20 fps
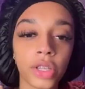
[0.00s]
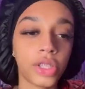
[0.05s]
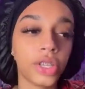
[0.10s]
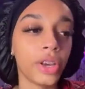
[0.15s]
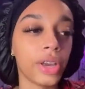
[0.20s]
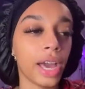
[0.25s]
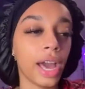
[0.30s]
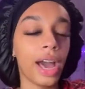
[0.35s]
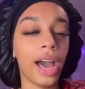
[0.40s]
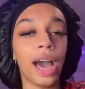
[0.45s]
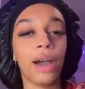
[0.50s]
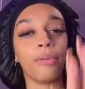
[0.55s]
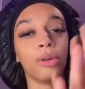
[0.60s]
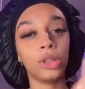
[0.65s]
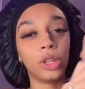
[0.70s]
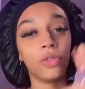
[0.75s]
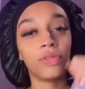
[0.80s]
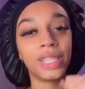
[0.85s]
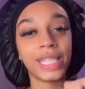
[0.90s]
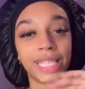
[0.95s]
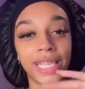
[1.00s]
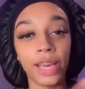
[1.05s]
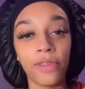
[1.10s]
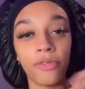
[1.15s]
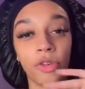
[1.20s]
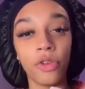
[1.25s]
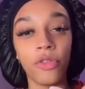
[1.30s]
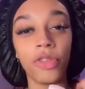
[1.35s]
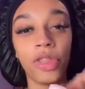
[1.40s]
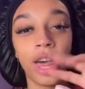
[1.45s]
So yeah, I would love to see a
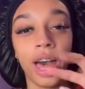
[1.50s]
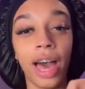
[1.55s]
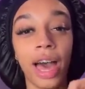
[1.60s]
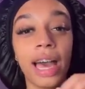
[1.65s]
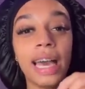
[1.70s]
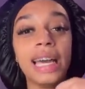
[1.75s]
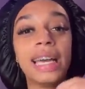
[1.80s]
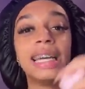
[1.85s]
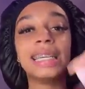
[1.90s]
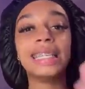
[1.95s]
few there.